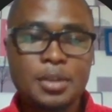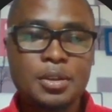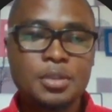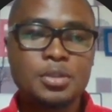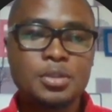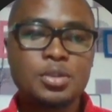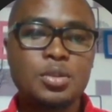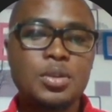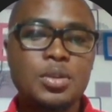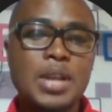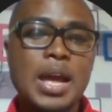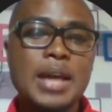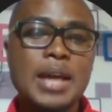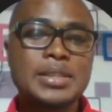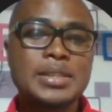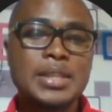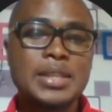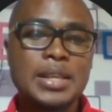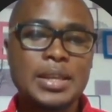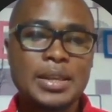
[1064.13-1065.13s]
So
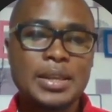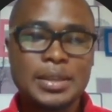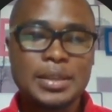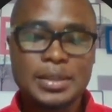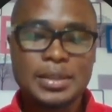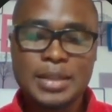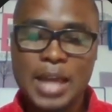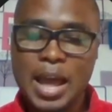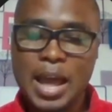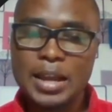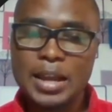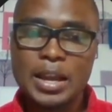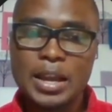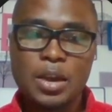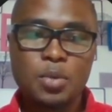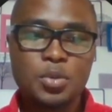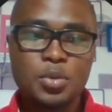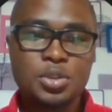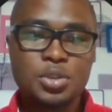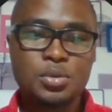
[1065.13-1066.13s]
that's the tag I
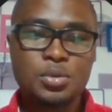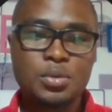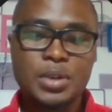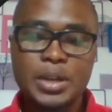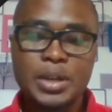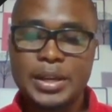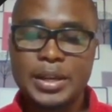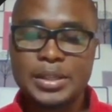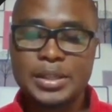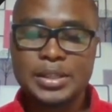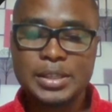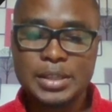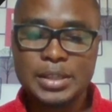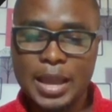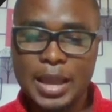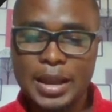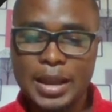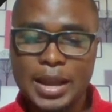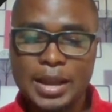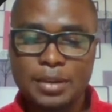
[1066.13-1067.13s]
wish to create.
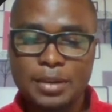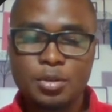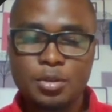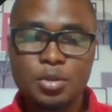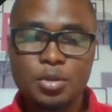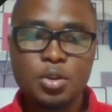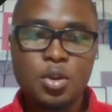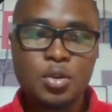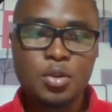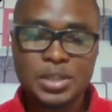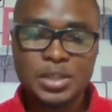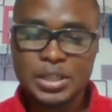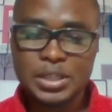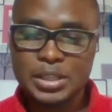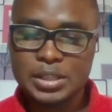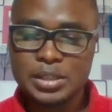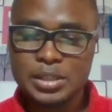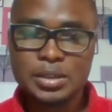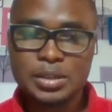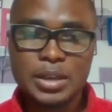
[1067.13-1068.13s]
I can close
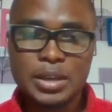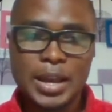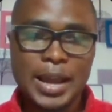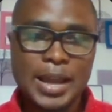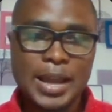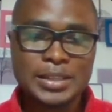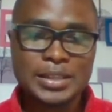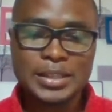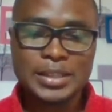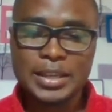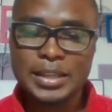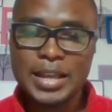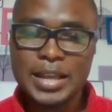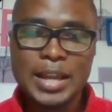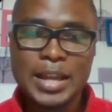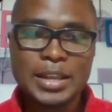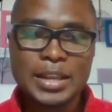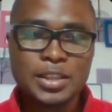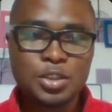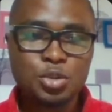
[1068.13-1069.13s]
it. Like I said,
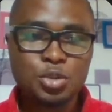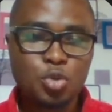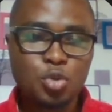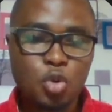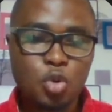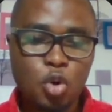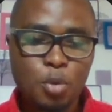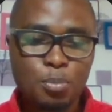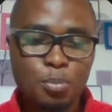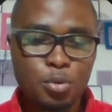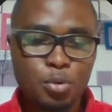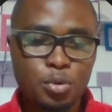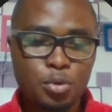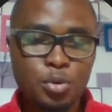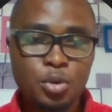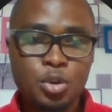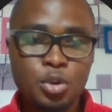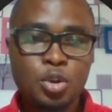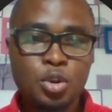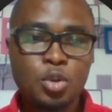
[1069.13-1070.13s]
anything you open,
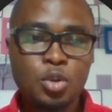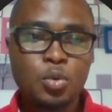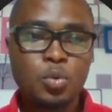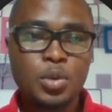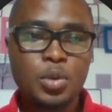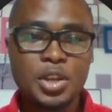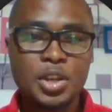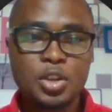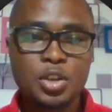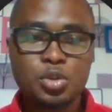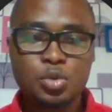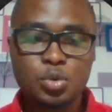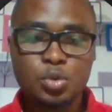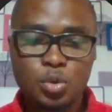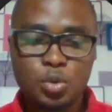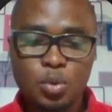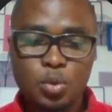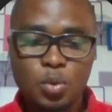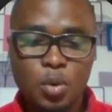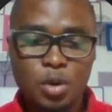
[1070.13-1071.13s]
we need to
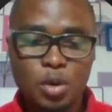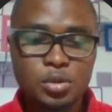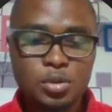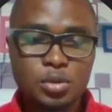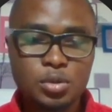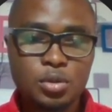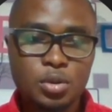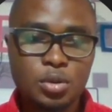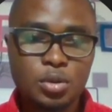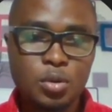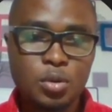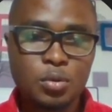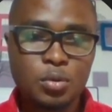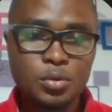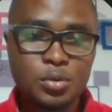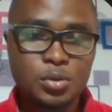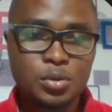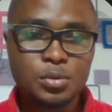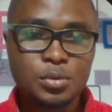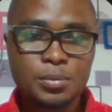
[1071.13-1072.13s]
do what?
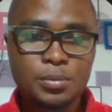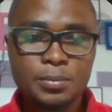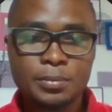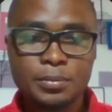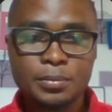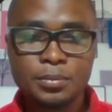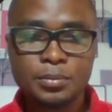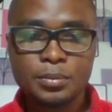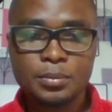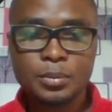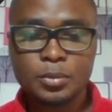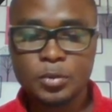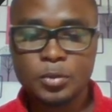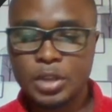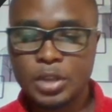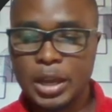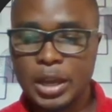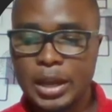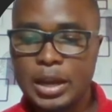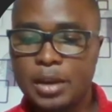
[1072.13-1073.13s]
Close.
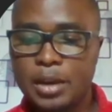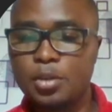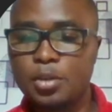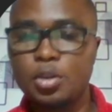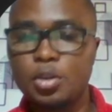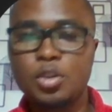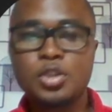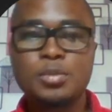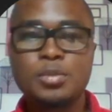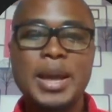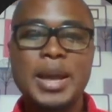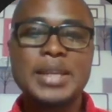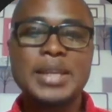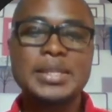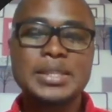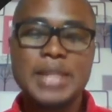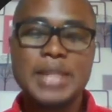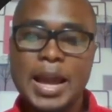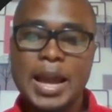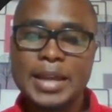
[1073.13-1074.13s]
So I can close my
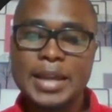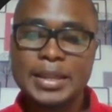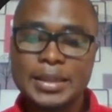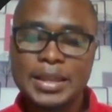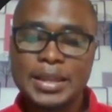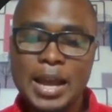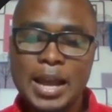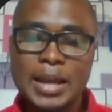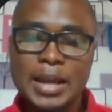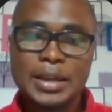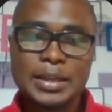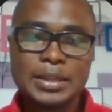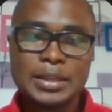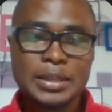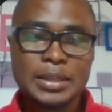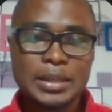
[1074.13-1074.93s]
style tag.